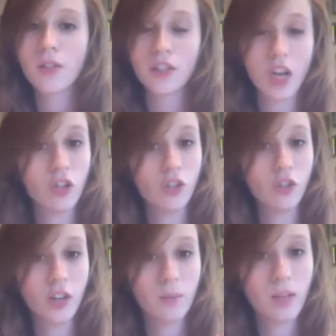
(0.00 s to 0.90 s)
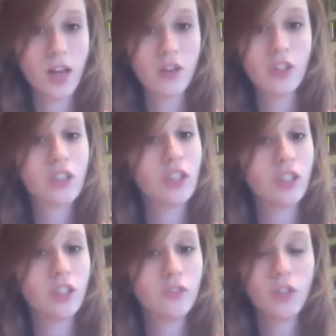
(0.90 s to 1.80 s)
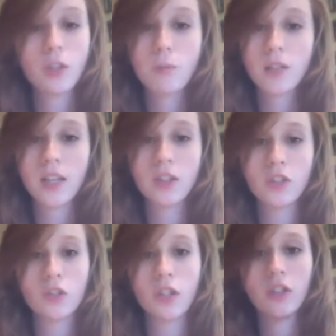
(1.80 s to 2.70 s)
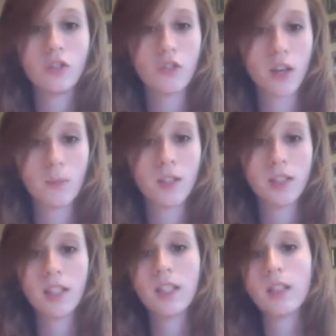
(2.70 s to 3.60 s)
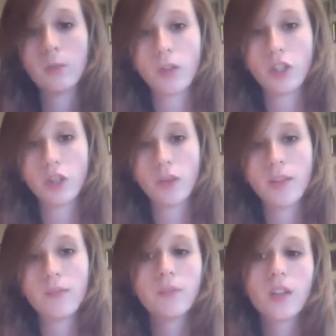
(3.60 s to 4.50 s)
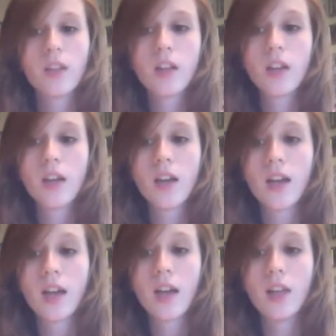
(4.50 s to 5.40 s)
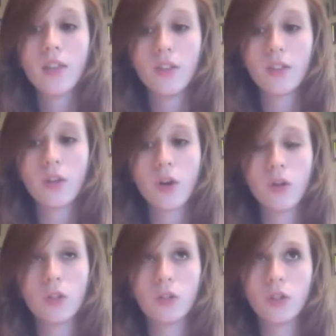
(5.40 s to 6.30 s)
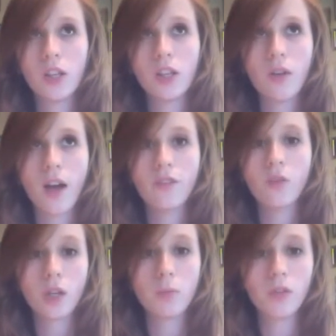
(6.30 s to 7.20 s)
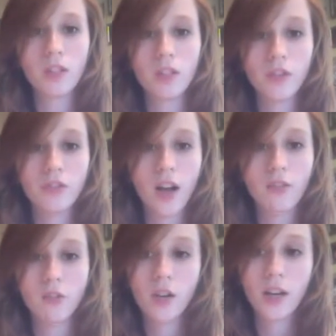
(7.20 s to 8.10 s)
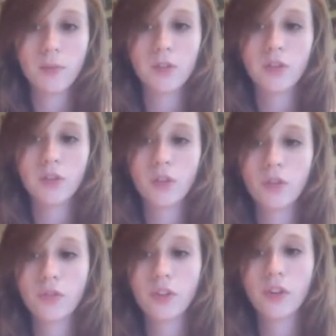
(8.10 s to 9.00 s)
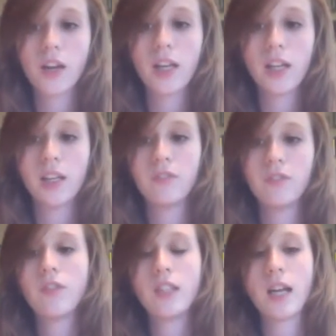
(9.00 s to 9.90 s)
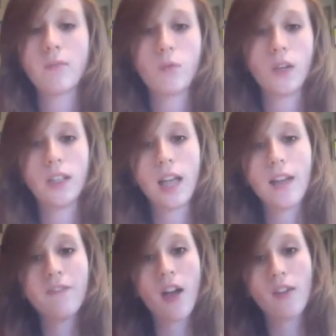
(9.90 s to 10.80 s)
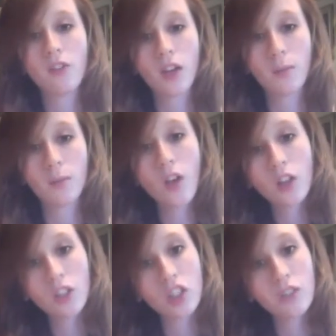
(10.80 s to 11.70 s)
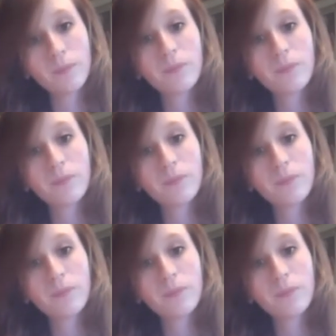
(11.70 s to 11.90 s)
there's 100 grams and you're just going to convert the percent straight into grams. That's the easiest way to do it. So you say you have 40.05 grams of sulfur and 59.95 grams of oxygen.